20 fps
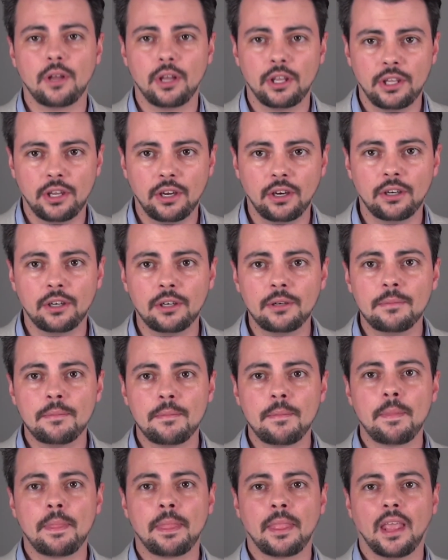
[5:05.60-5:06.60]
a year,
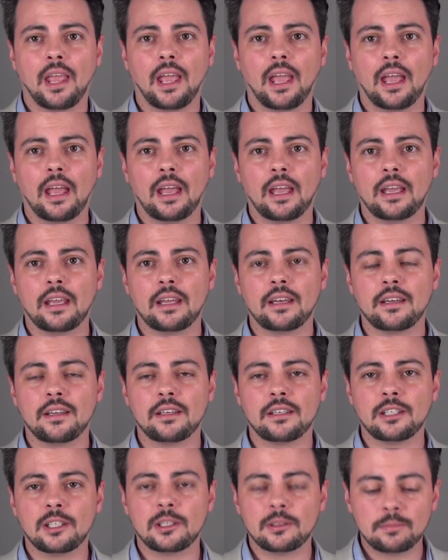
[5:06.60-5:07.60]

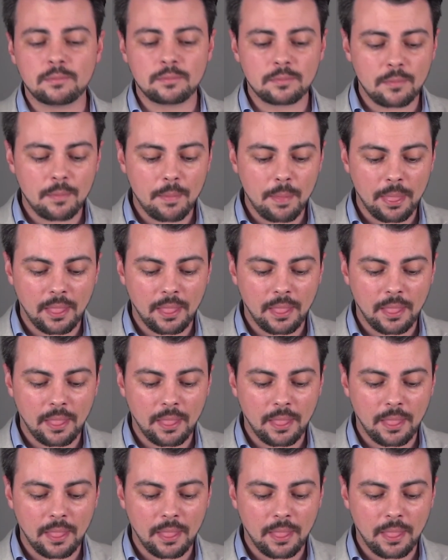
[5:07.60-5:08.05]
and